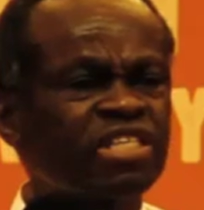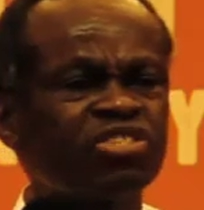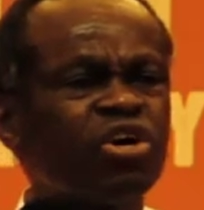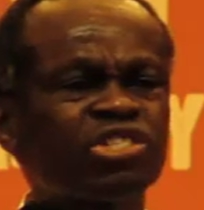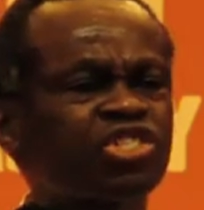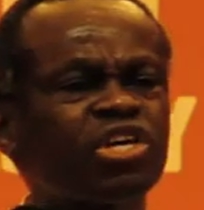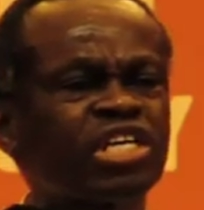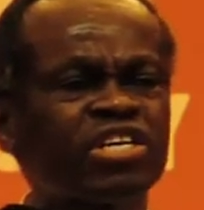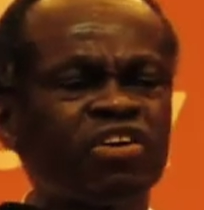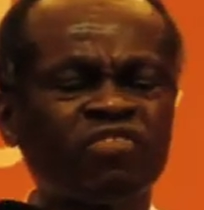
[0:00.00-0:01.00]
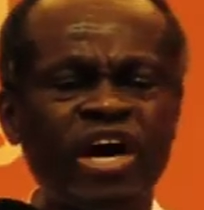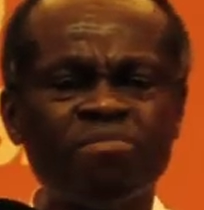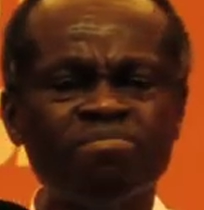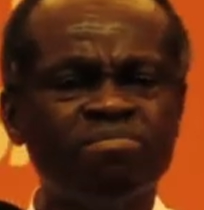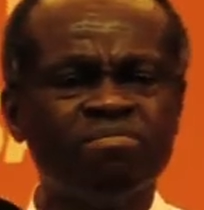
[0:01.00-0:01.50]
is no shortage of
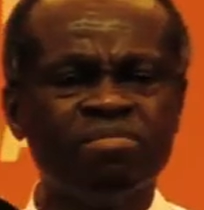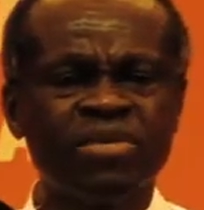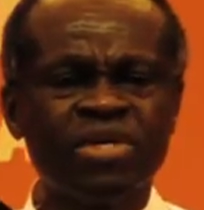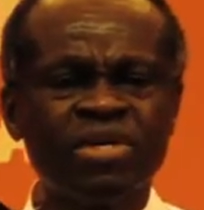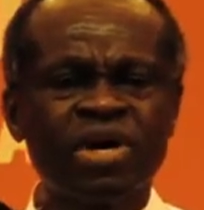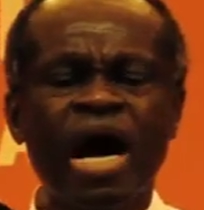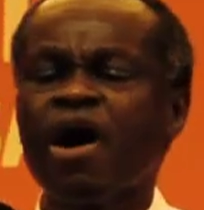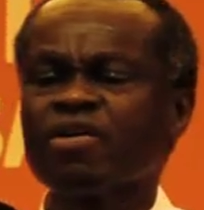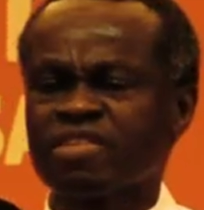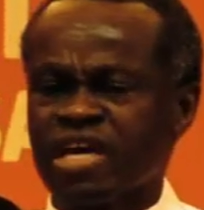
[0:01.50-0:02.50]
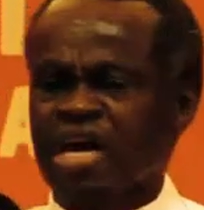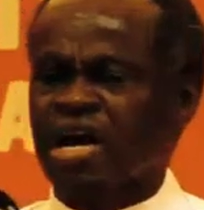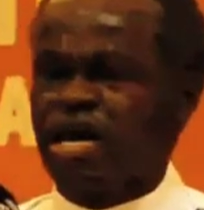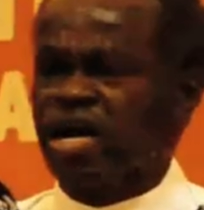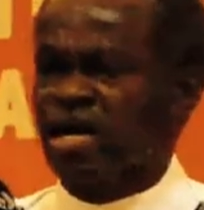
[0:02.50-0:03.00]
them out
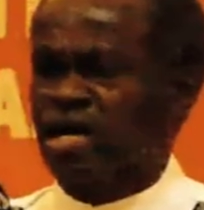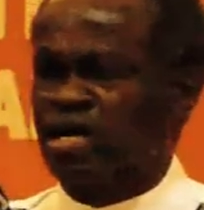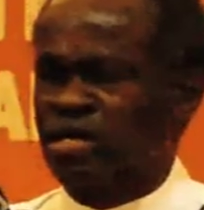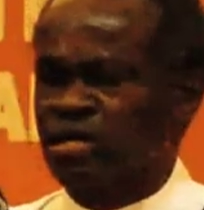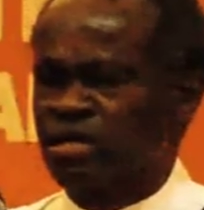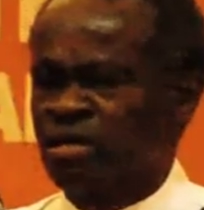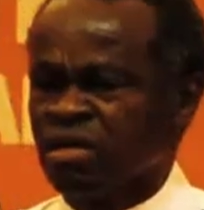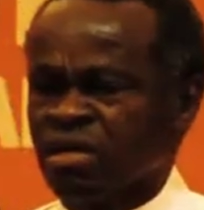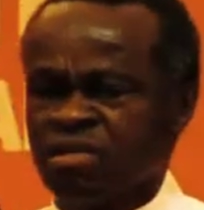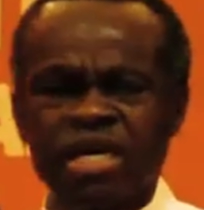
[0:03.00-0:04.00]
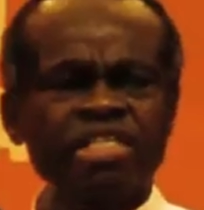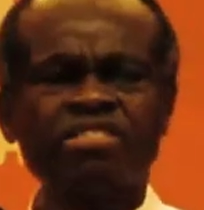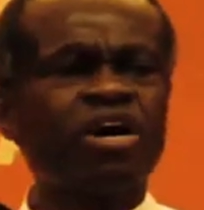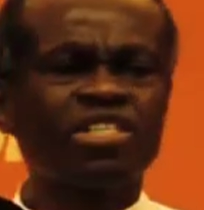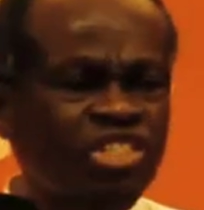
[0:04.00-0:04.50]
there. There is
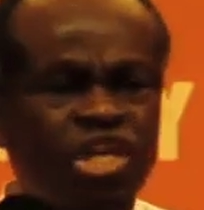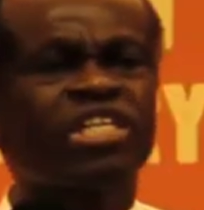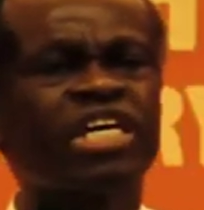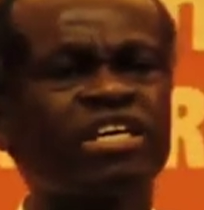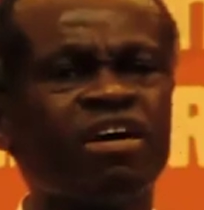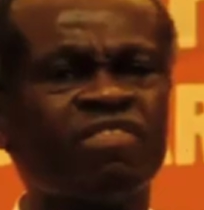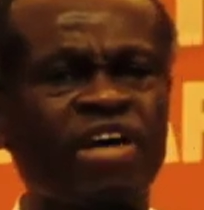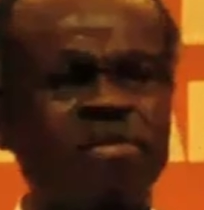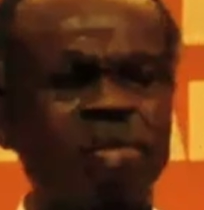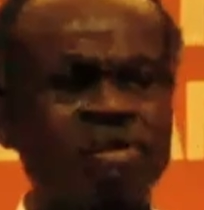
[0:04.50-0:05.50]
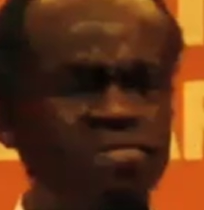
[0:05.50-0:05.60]
no shortage of them.